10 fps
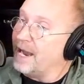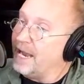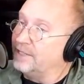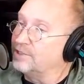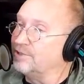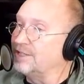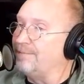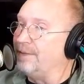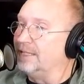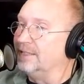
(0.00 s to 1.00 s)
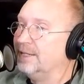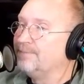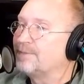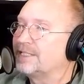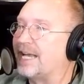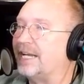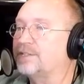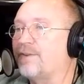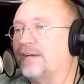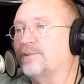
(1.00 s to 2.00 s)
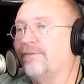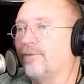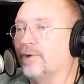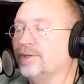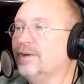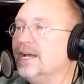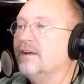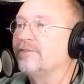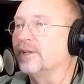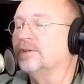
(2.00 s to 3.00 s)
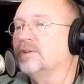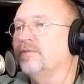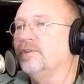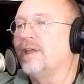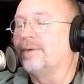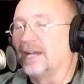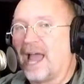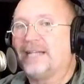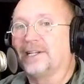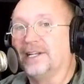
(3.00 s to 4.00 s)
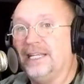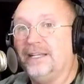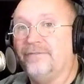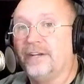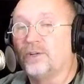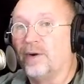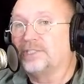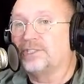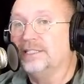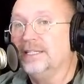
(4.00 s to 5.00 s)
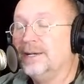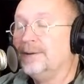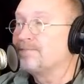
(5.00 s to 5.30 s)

my answers have been satisfactory for you for those of you that would like to leave a question